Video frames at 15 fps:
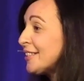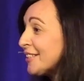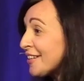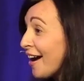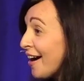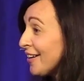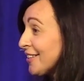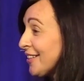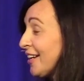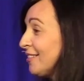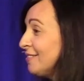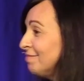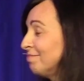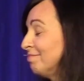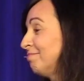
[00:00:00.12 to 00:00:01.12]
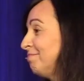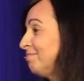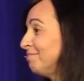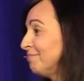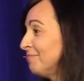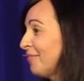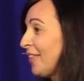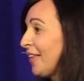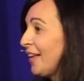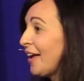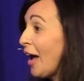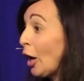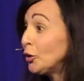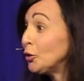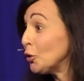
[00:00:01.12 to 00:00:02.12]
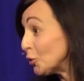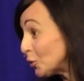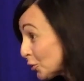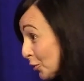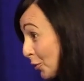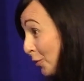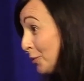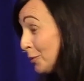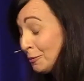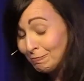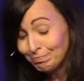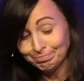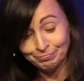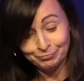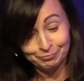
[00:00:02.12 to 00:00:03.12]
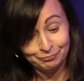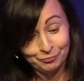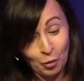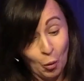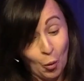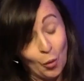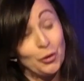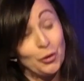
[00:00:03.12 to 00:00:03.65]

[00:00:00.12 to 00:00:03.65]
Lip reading: starting a new school or